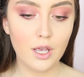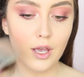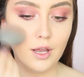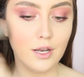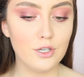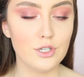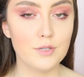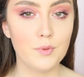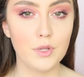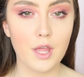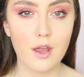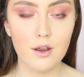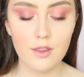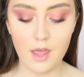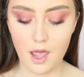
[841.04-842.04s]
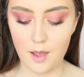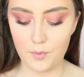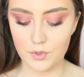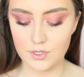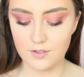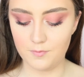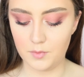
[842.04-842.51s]
And I just put that on the
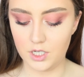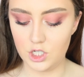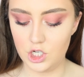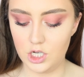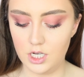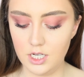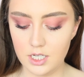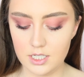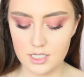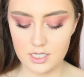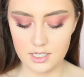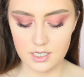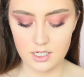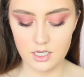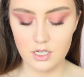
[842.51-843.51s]
apples of my cheeks.